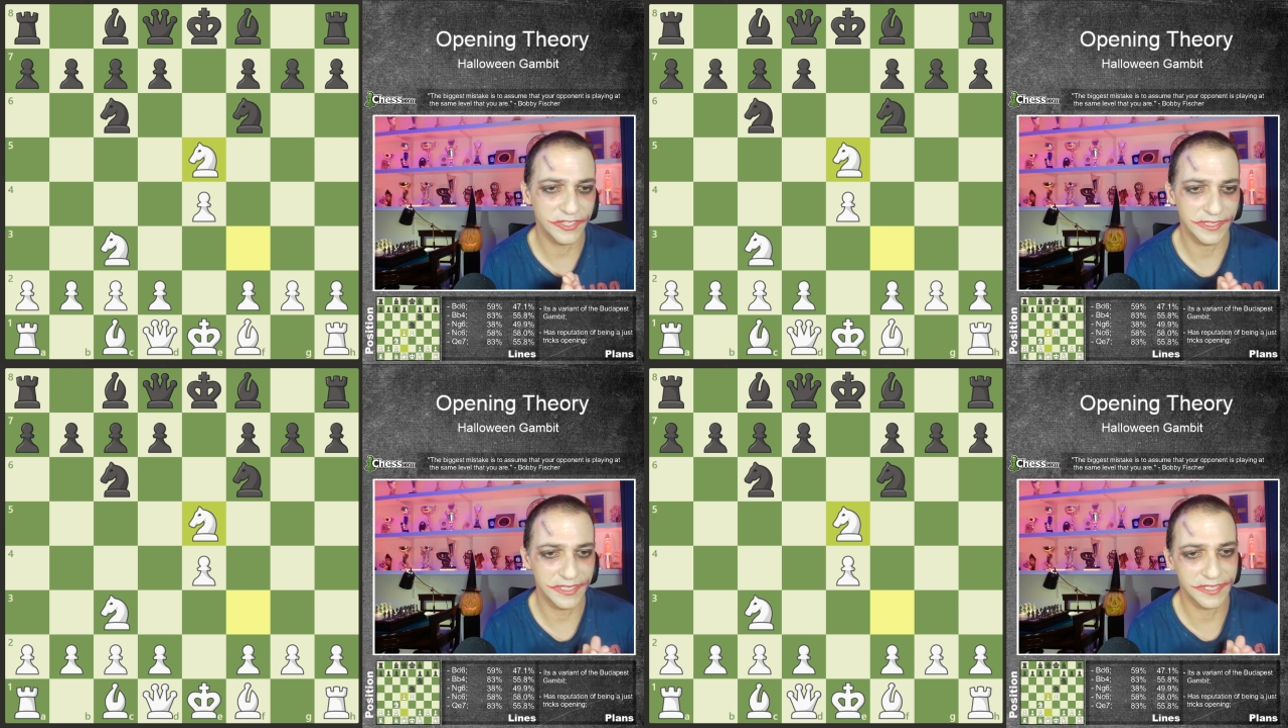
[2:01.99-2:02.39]

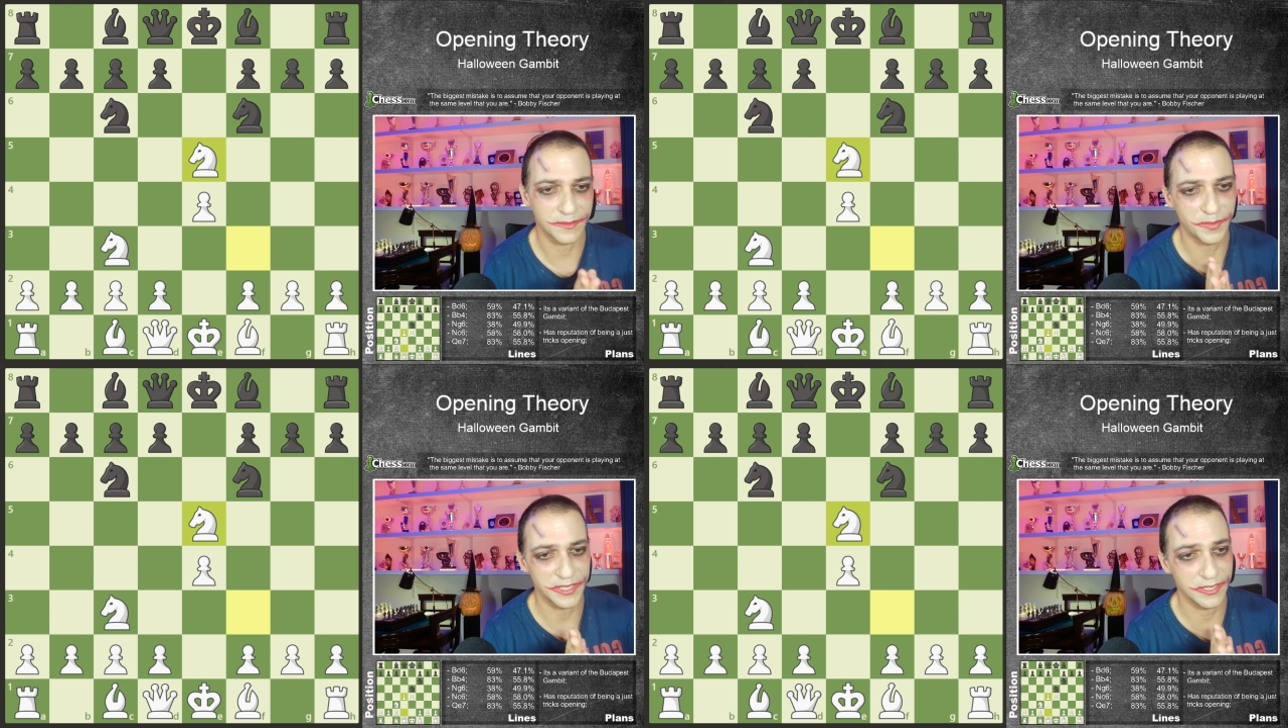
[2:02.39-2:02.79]
is
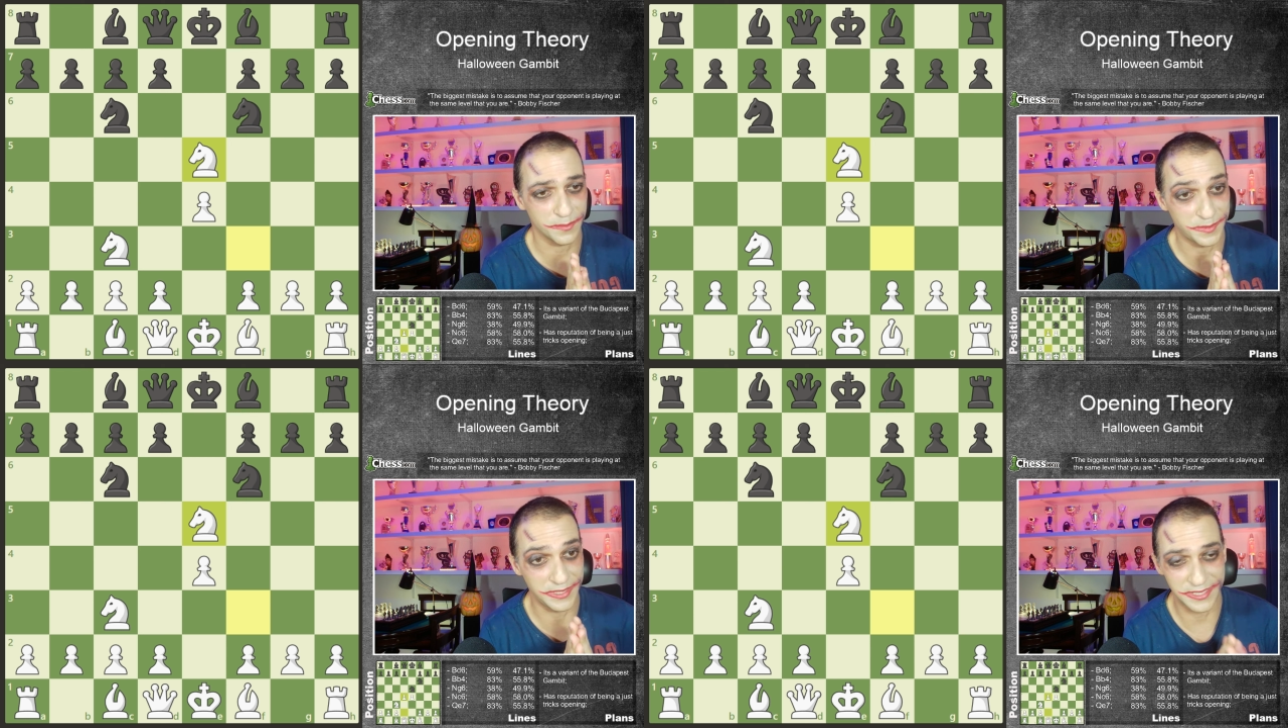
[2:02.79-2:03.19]

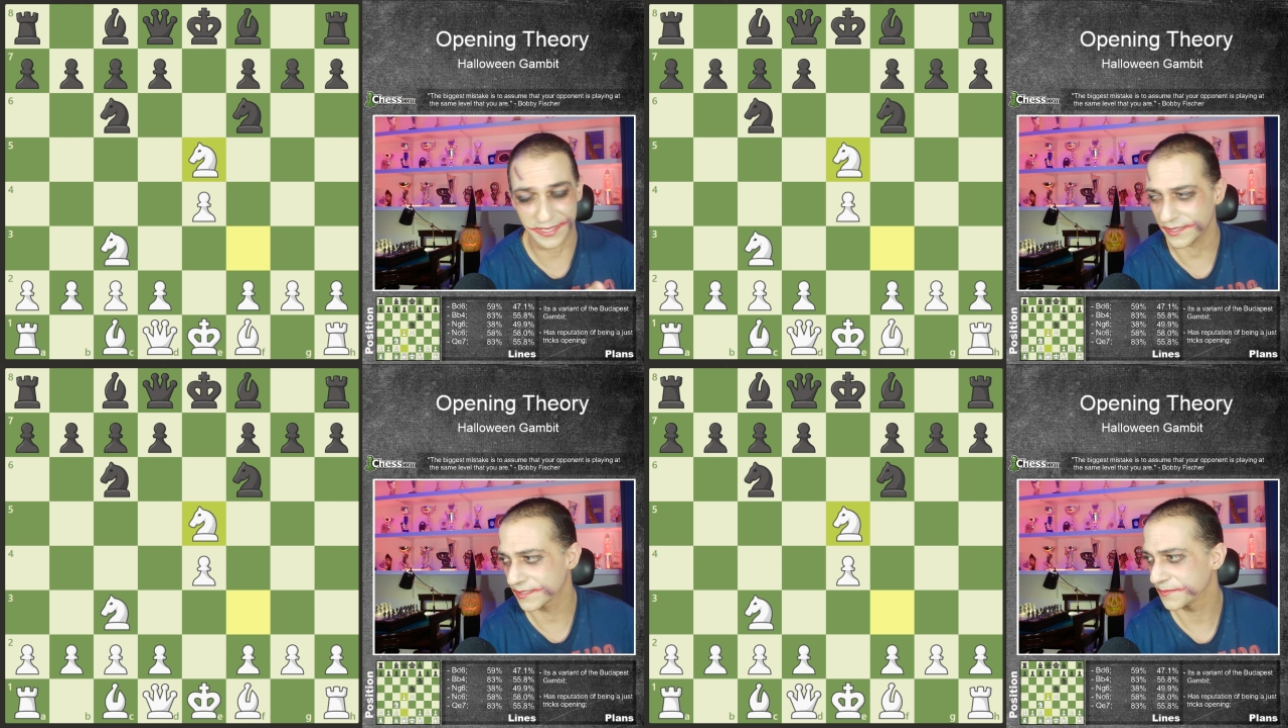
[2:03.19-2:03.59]
bishop
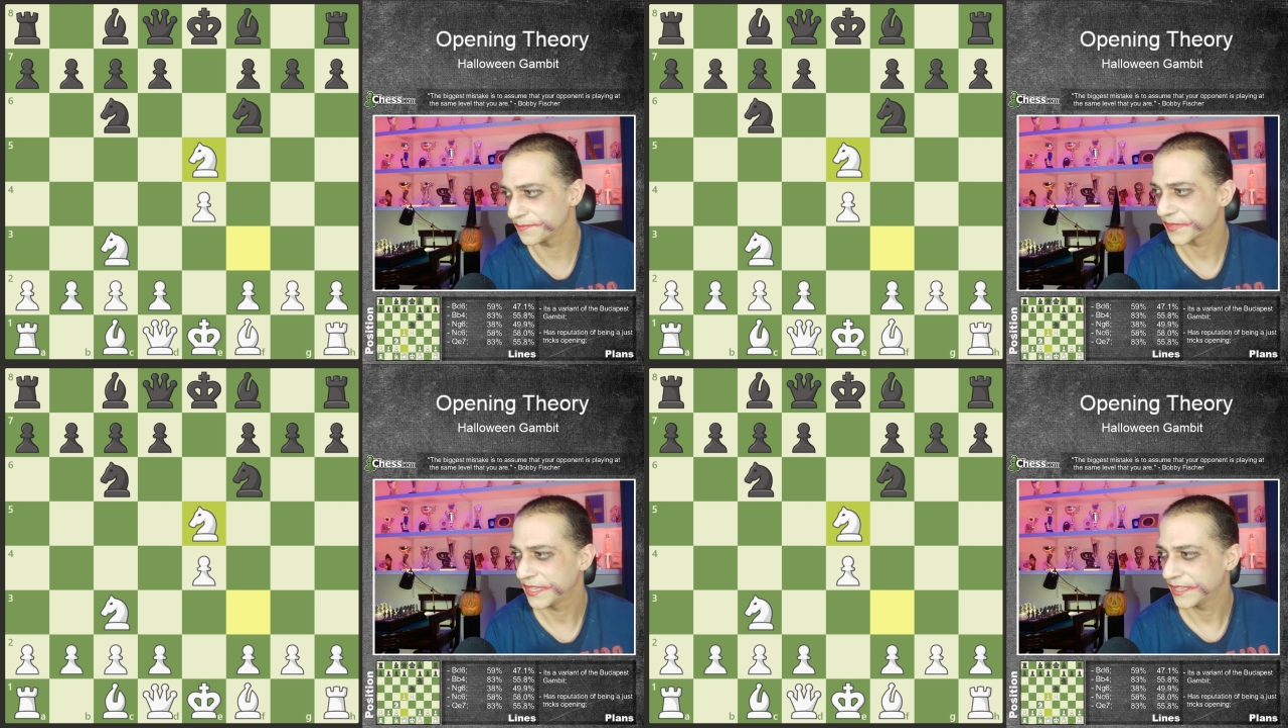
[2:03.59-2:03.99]
d6
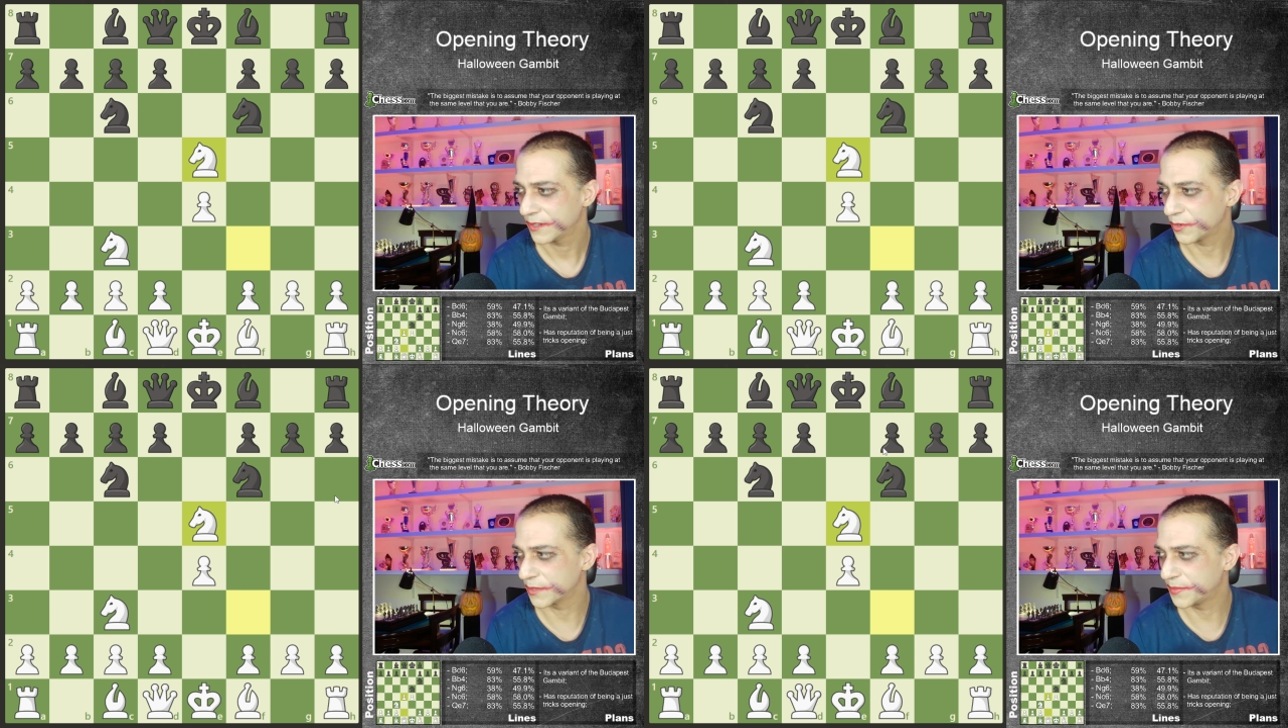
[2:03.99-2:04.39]
will